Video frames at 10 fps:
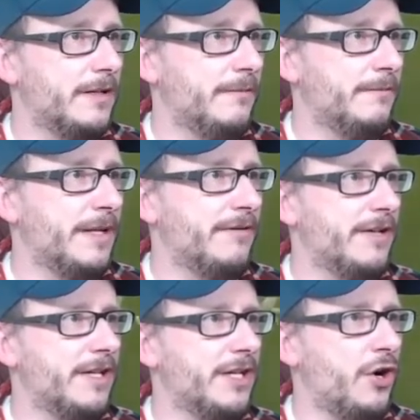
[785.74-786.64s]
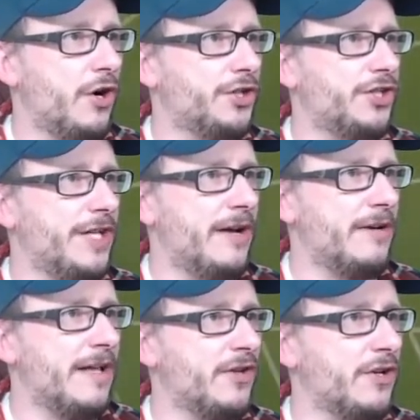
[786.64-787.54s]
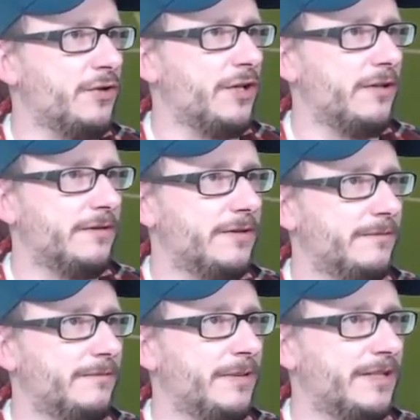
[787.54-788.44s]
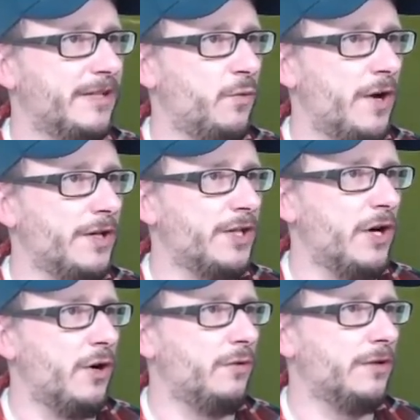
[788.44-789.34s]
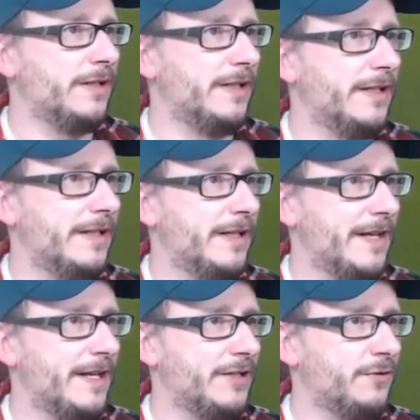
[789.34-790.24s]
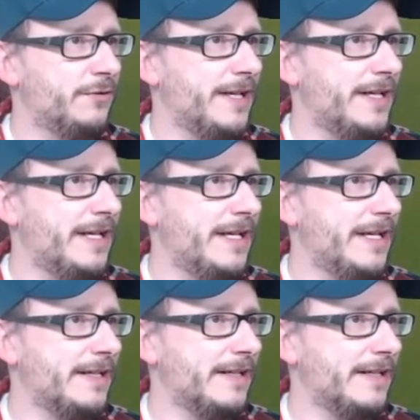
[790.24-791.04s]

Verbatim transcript: But they're under the cosh now, Leverkusen. But uh, one goal, I think, is all they need.